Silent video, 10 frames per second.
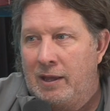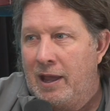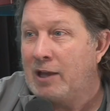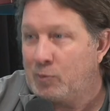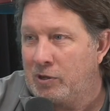
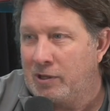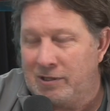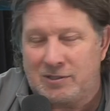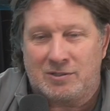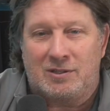
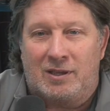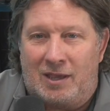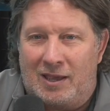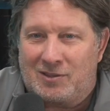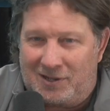Aspergillus
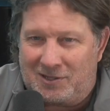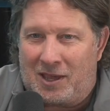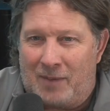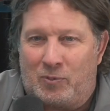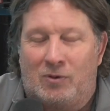as an
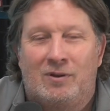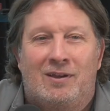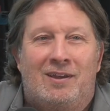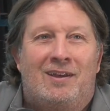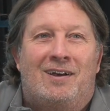example,